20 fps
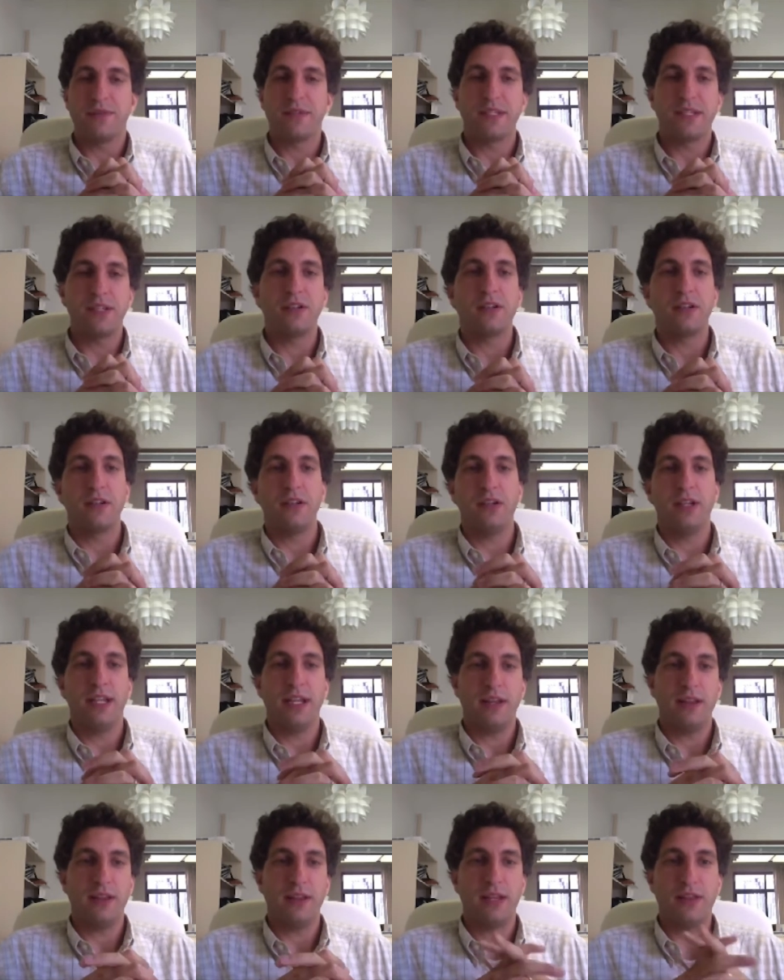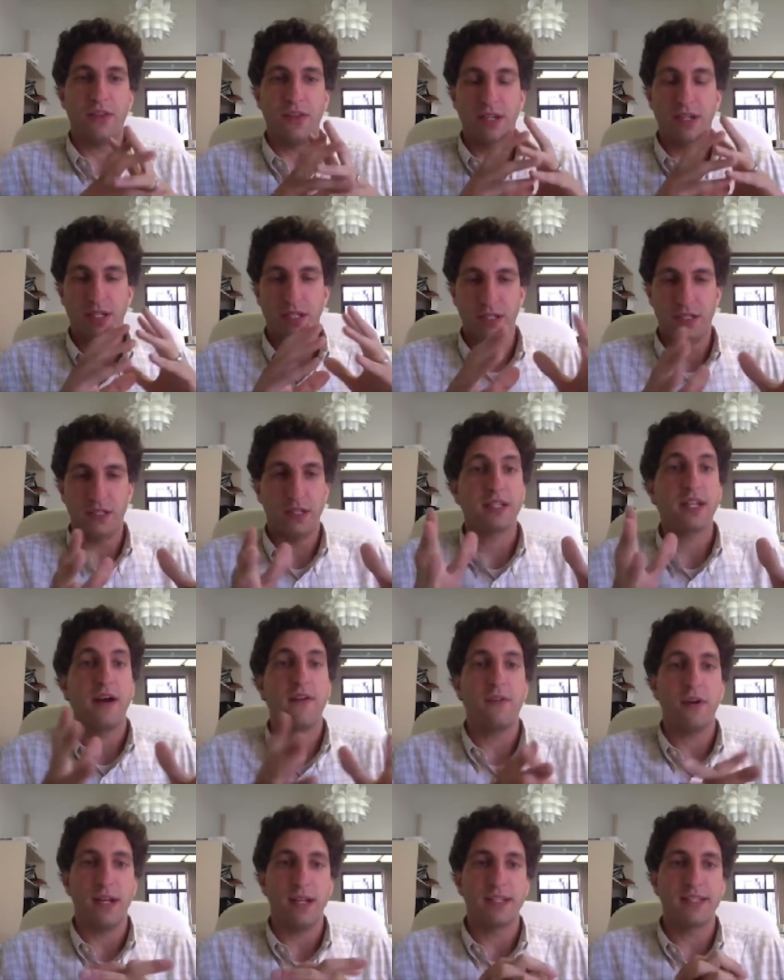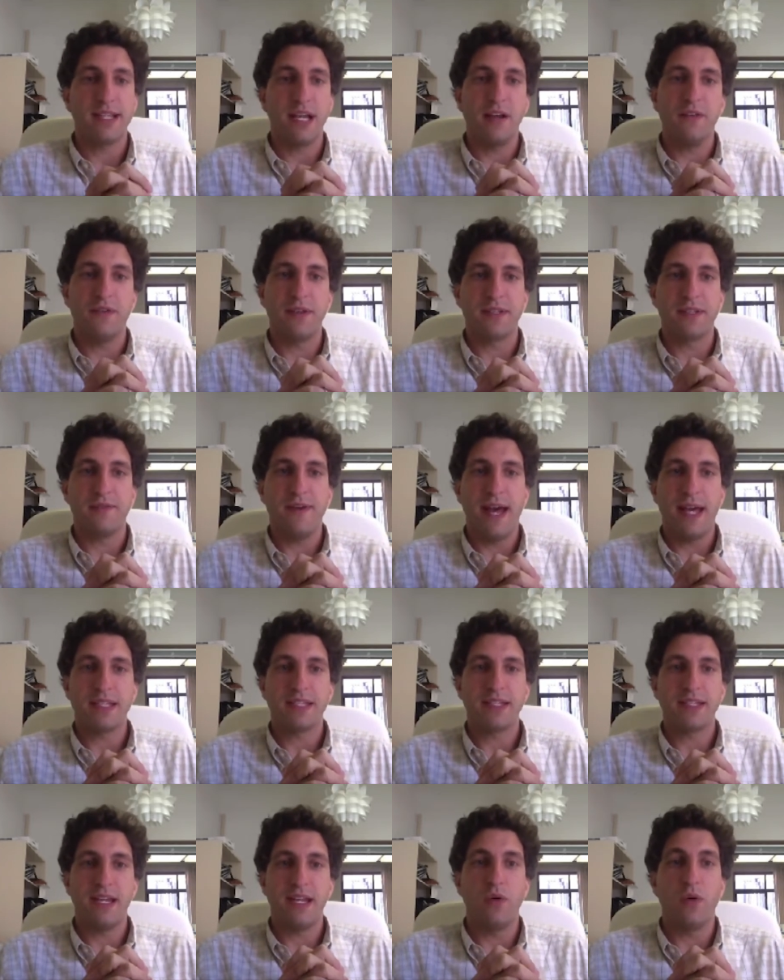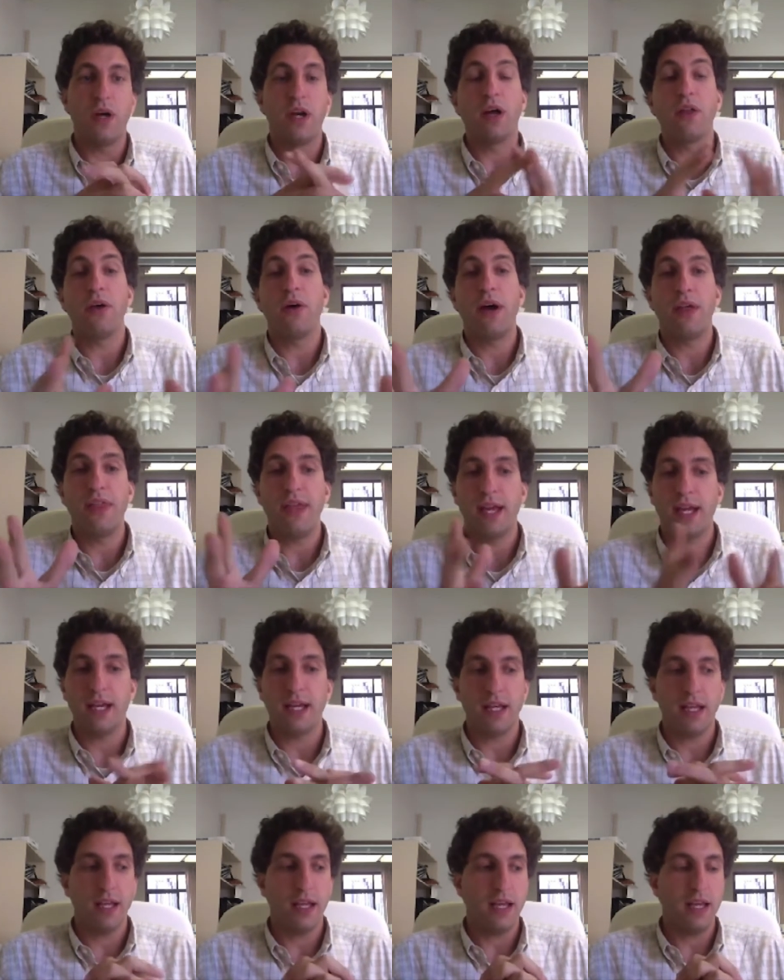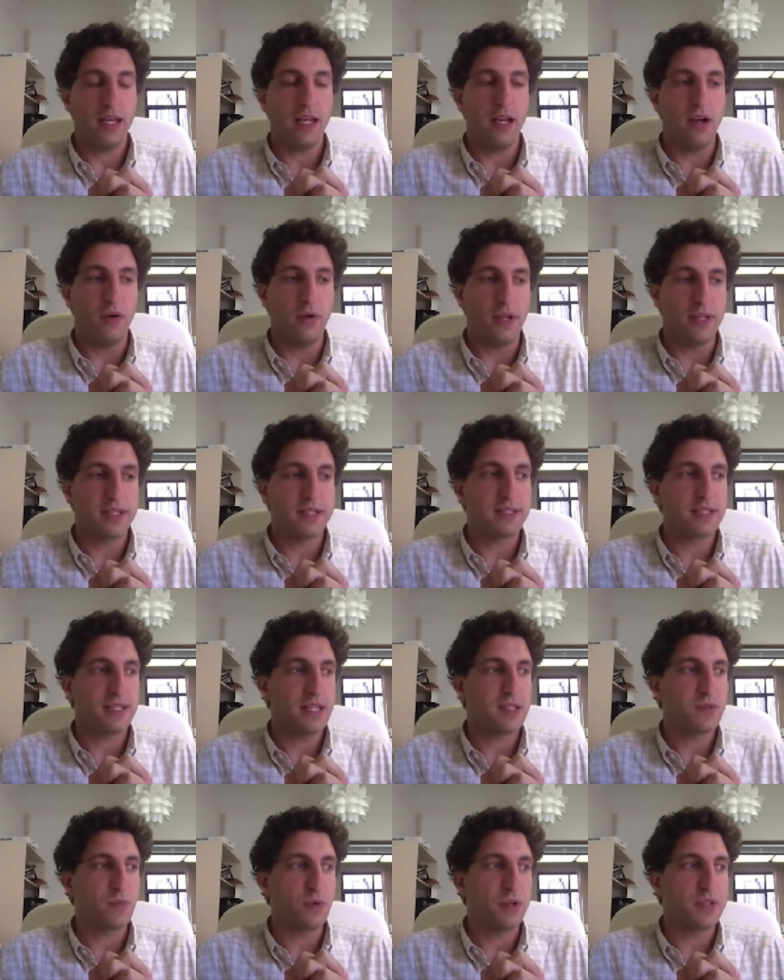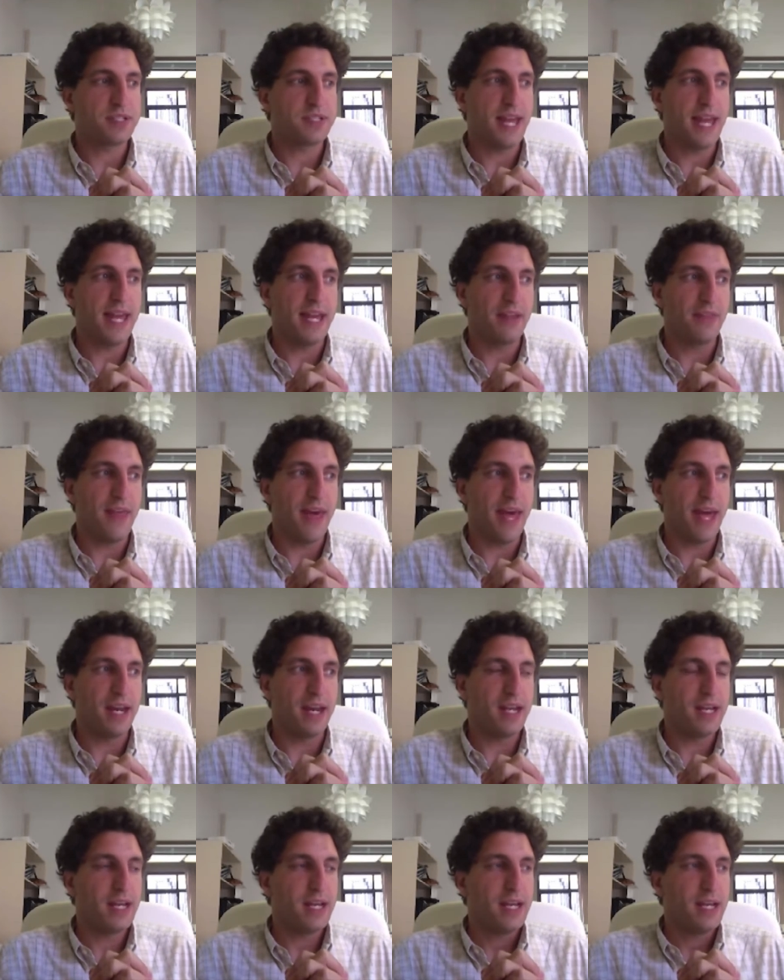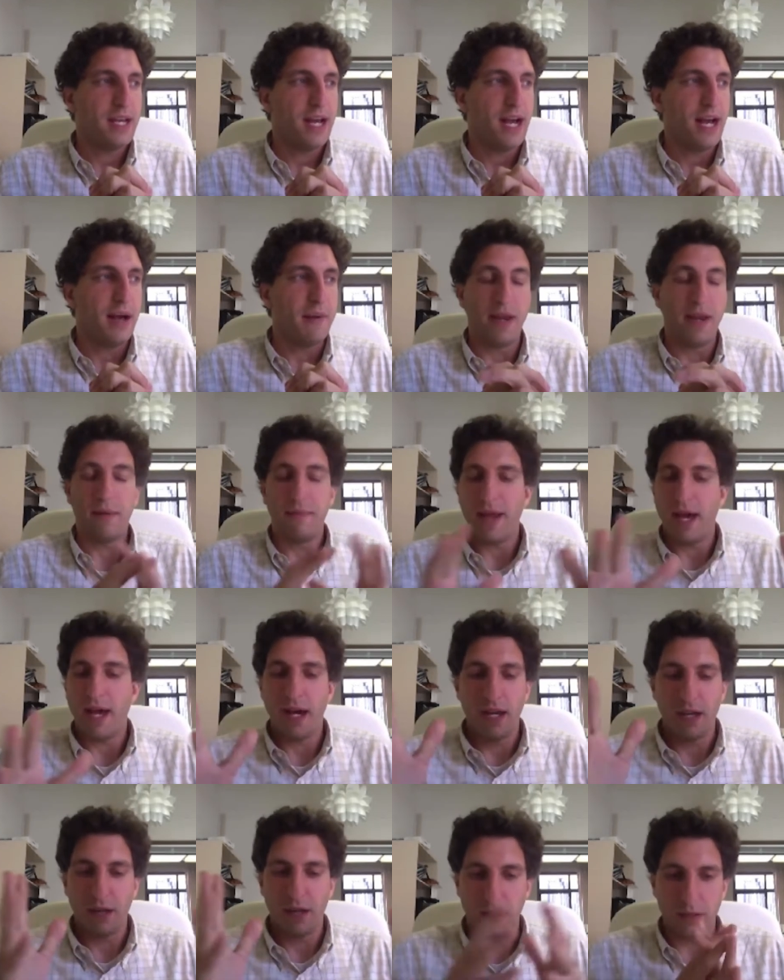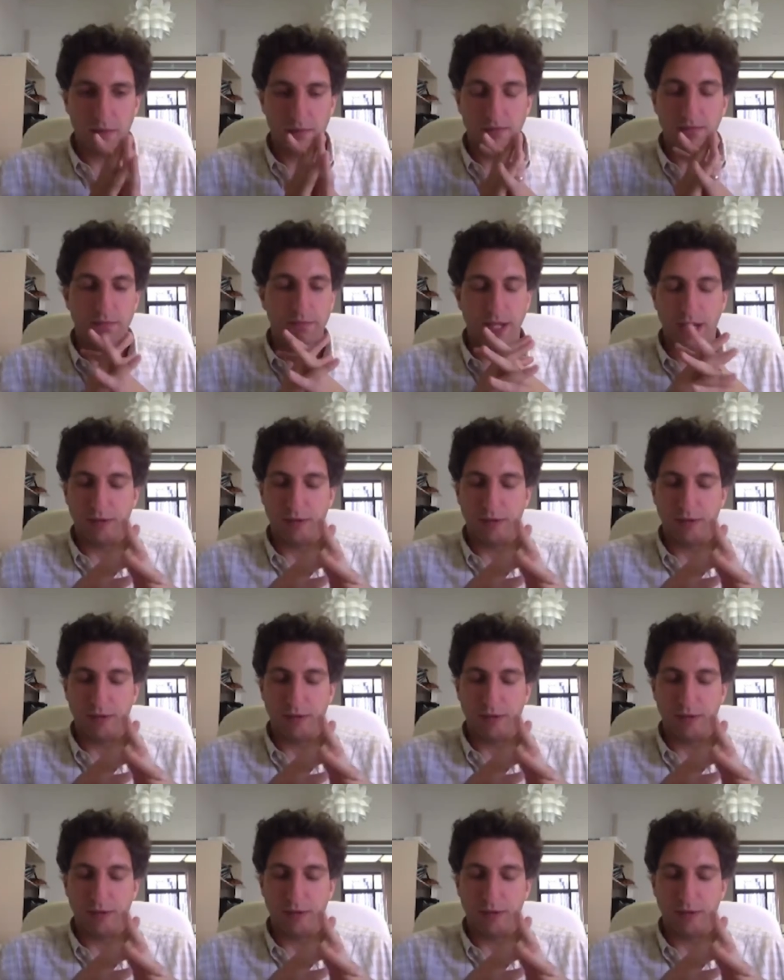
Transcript: There's still clearly, like, the discovery itself is a fascinating one. Although I think, it's worth saying that, and I'm not a